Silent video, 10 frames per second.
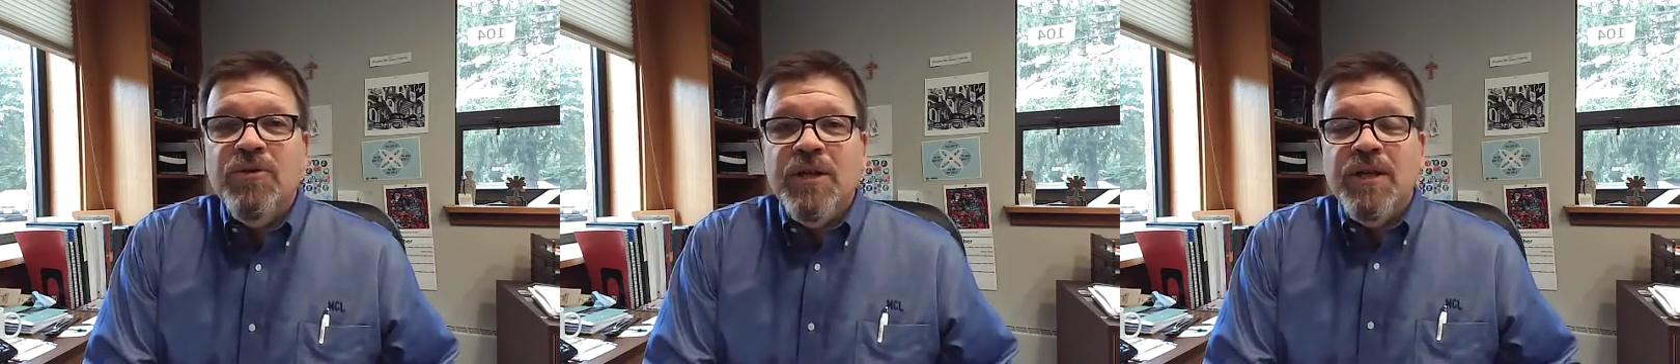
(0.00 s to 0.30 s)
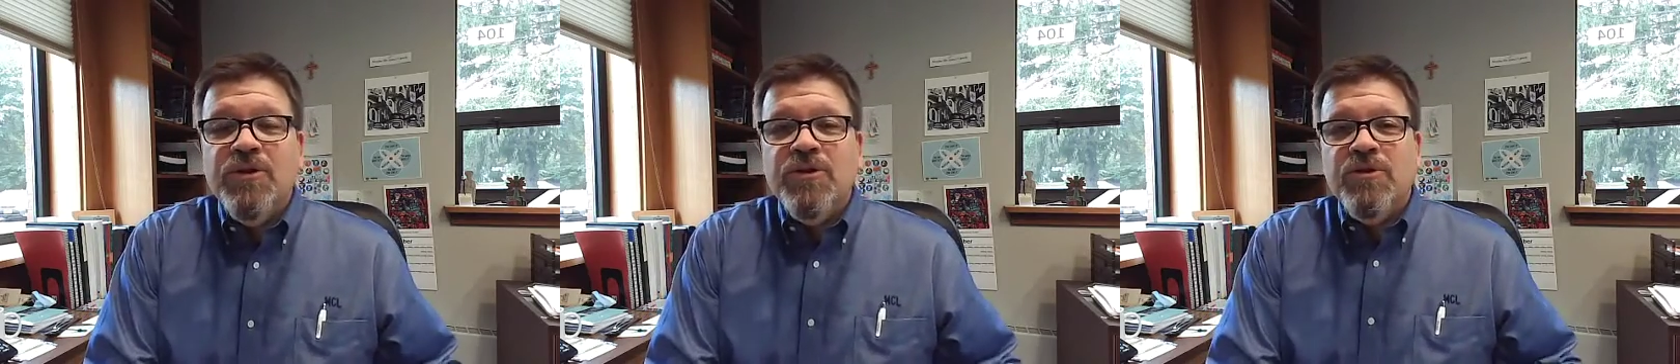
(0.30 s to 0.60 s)
the
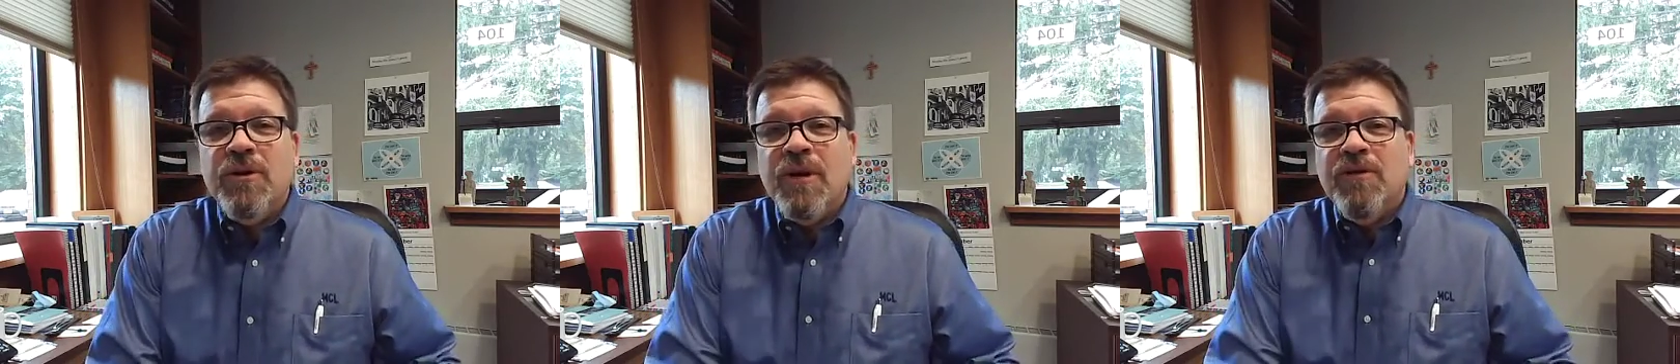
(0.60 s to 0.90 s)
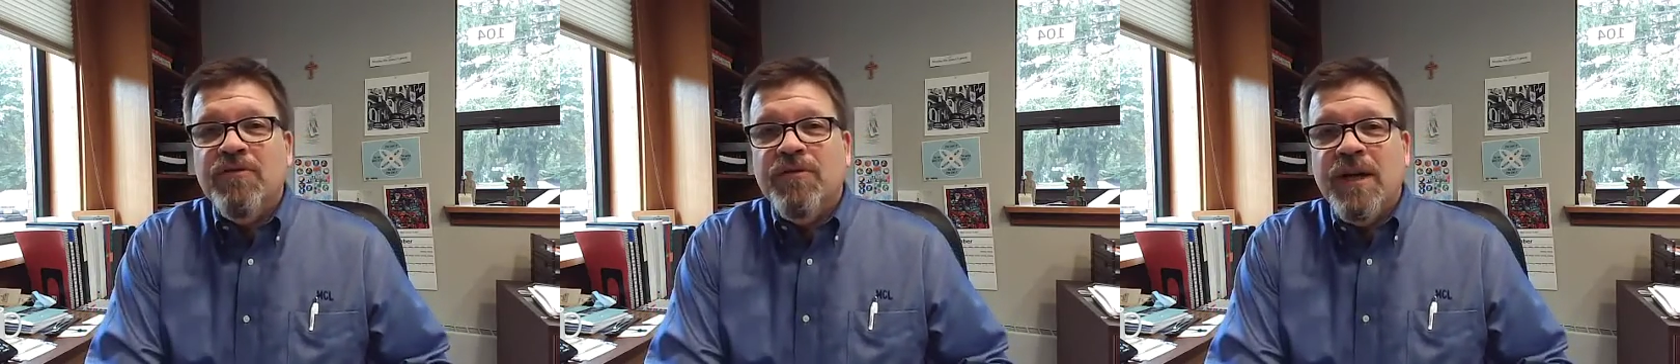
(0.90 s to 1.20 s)
issue
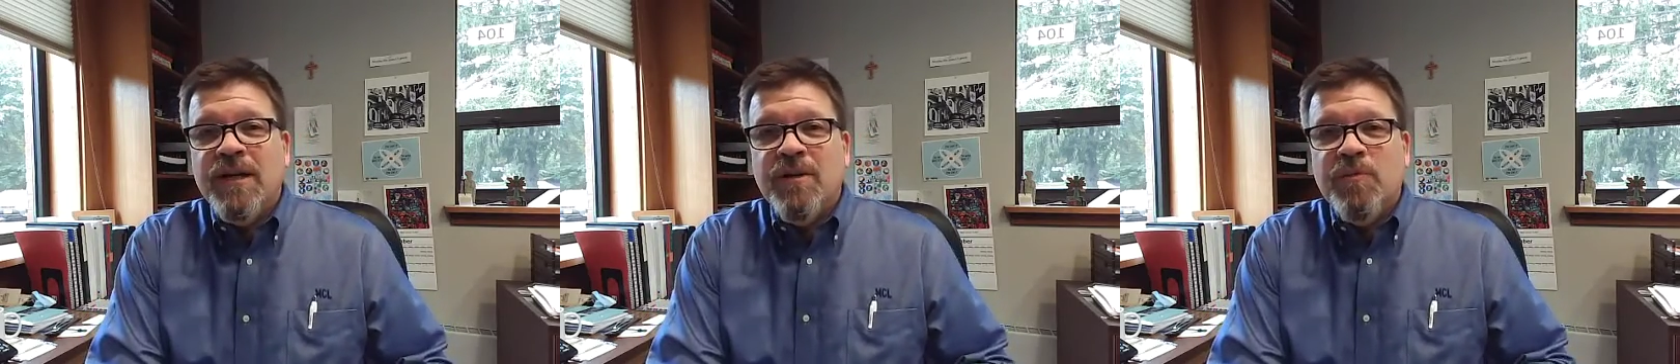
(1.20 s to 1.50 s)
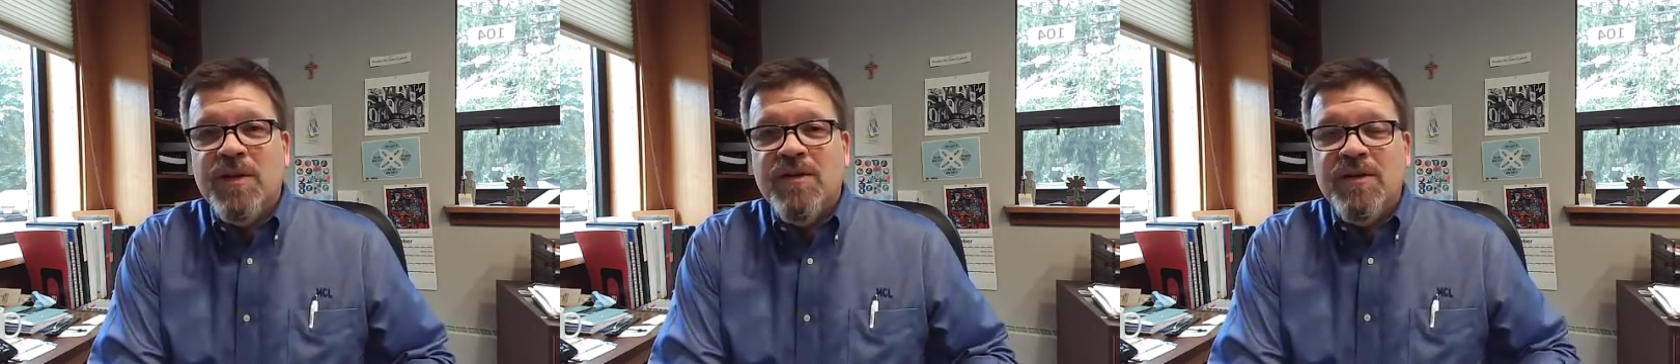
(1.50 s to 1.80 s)
of finding
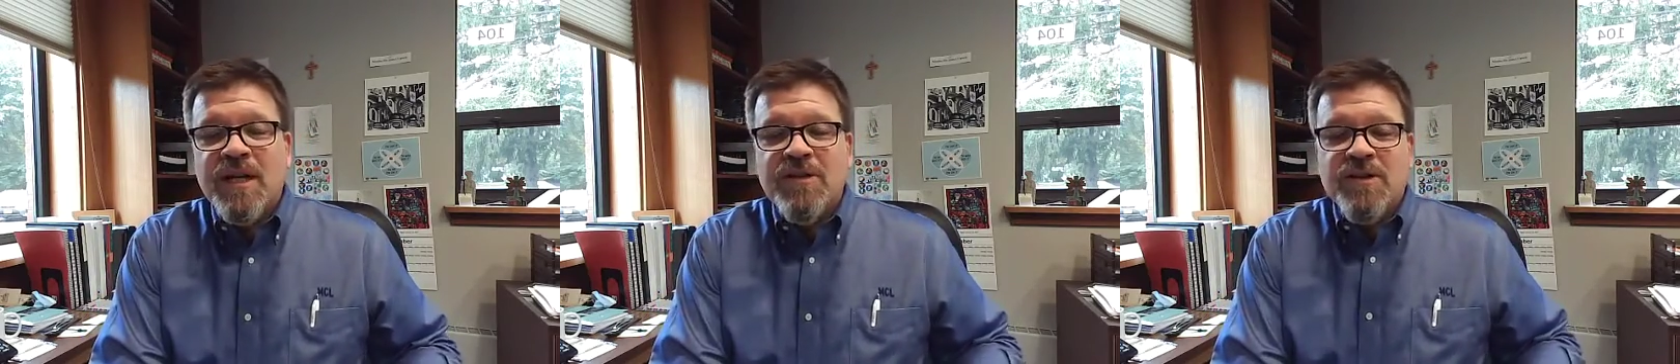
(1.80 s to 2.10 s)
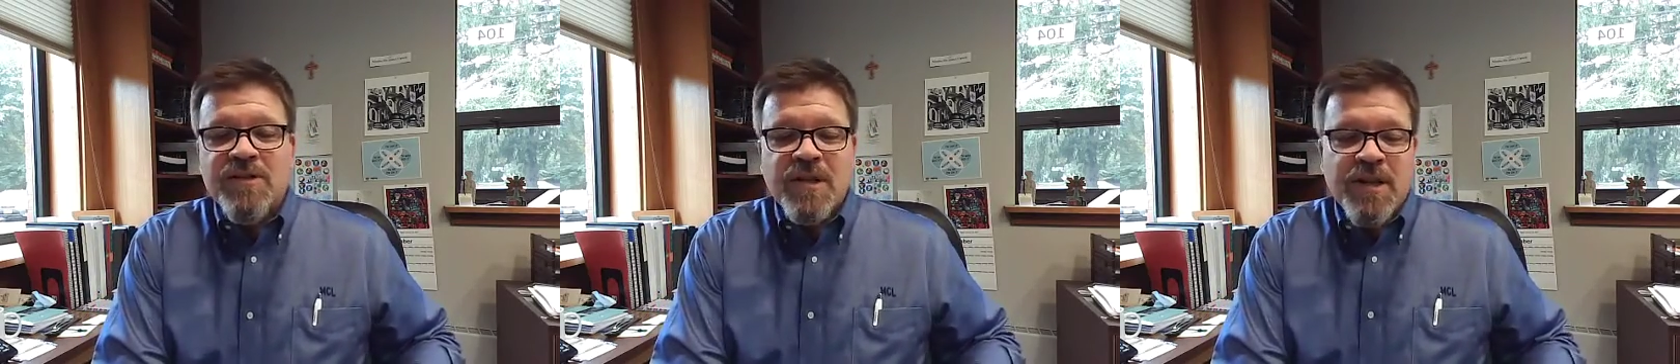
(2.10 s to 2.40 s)
peace in
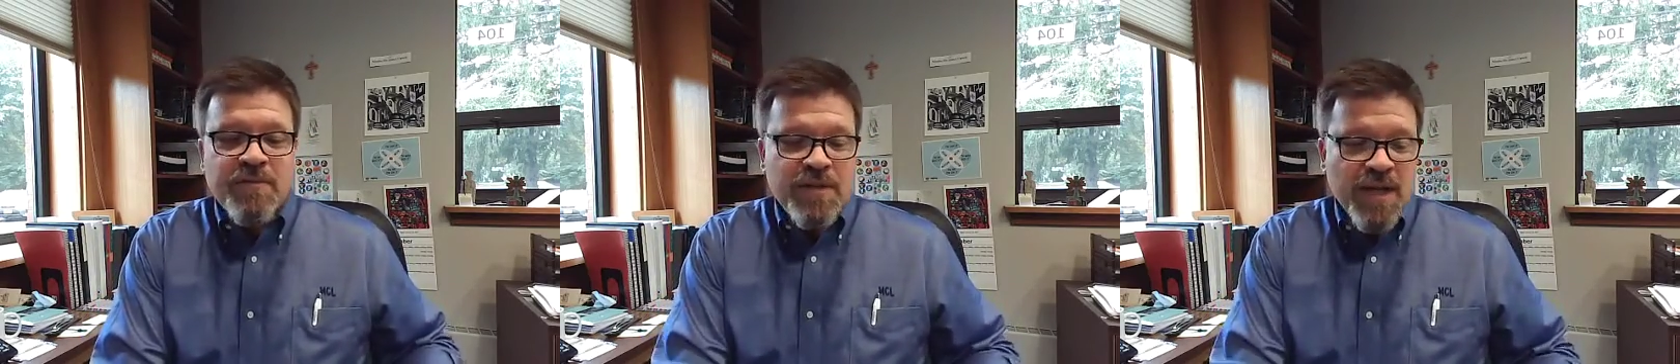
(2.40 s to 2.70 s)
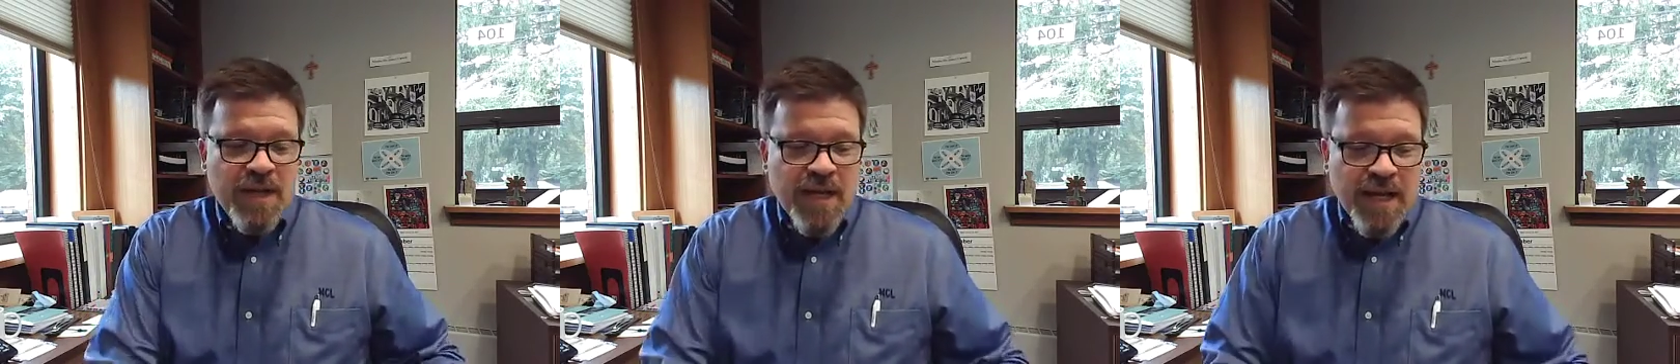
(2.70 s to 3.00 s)
anxious times
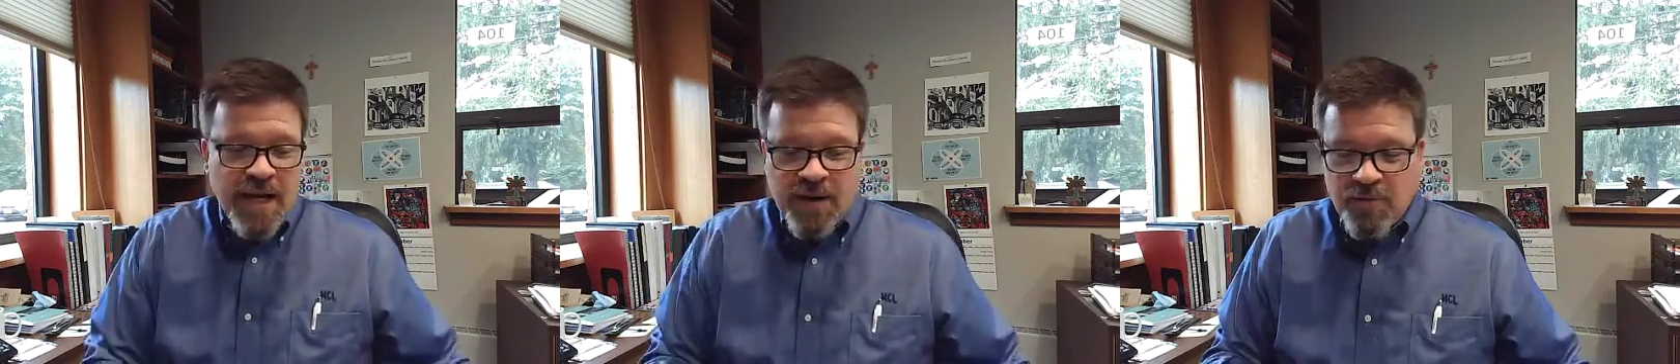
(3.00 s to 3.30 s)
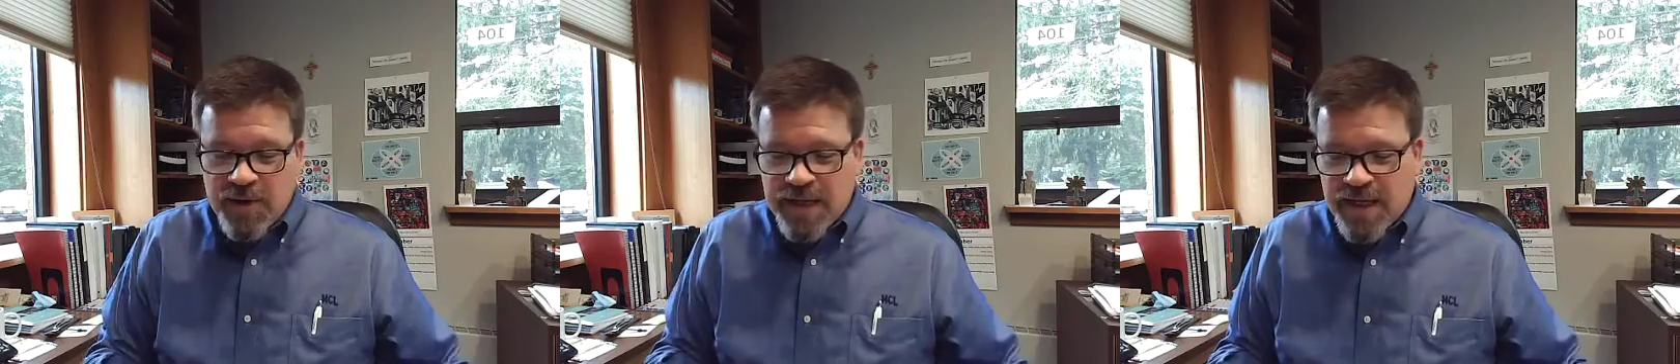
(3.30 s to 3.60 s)
and
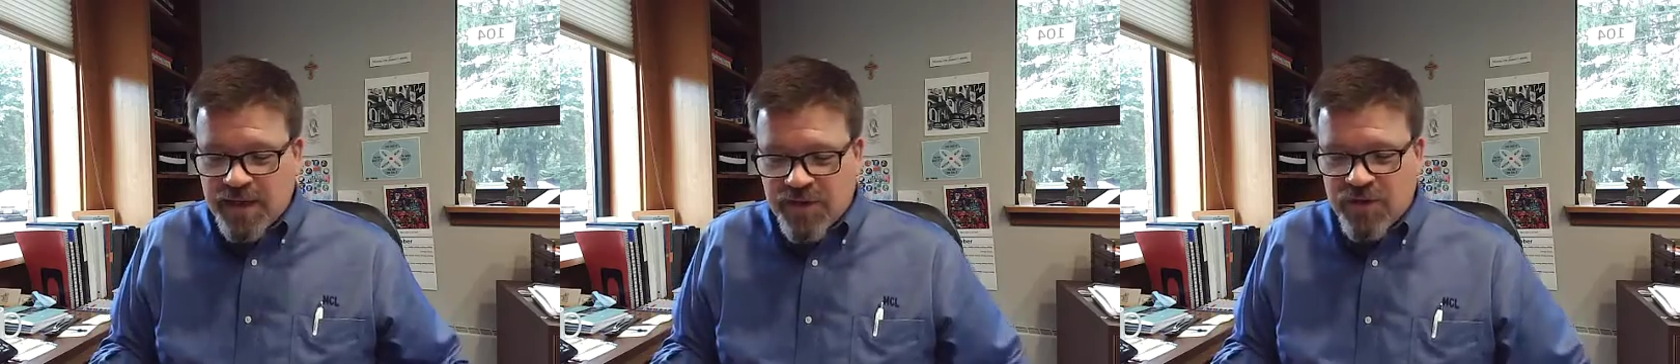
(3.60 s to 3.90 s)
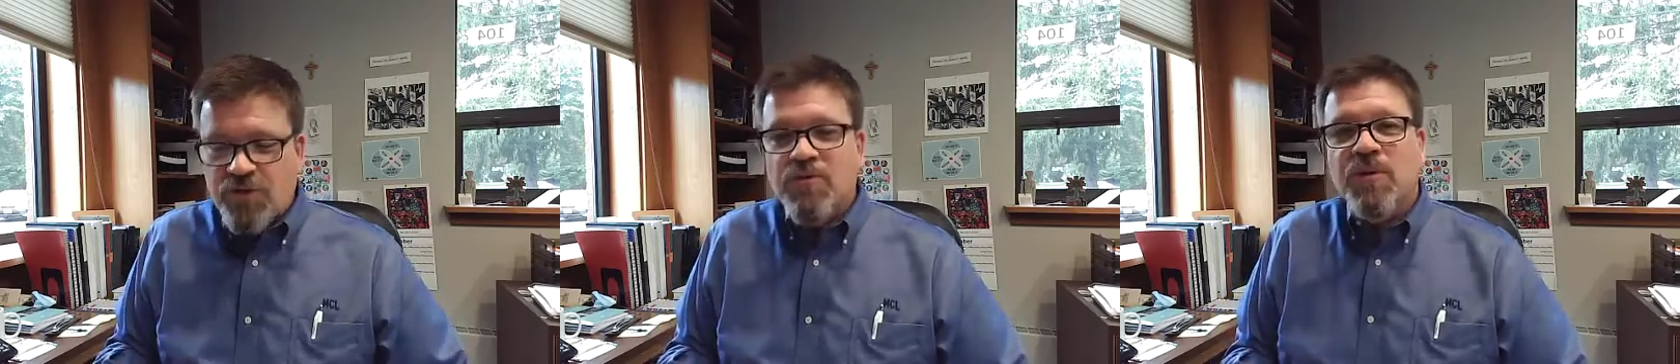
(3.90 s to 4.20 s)
what that has to
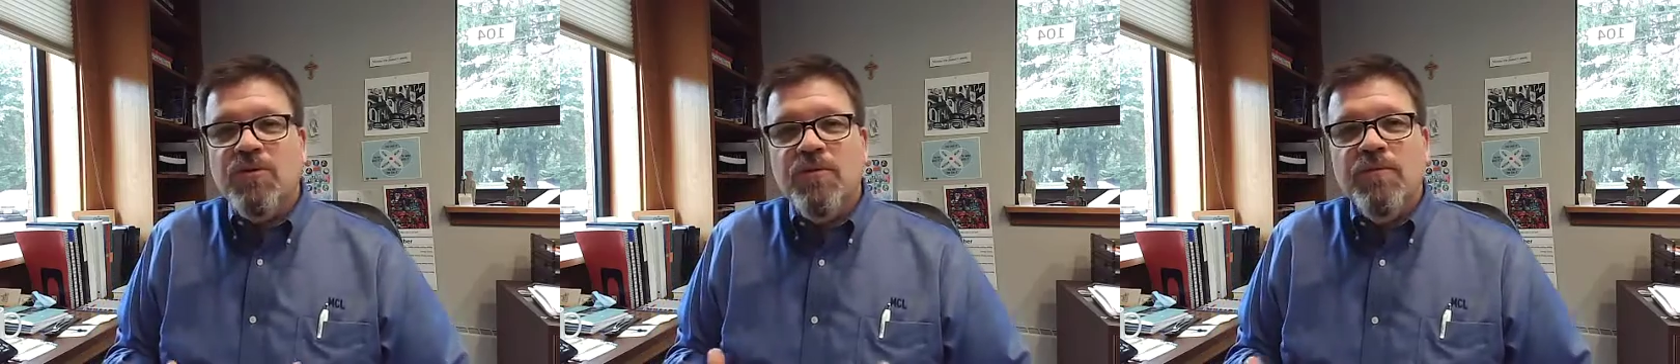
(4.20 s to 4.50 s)
do with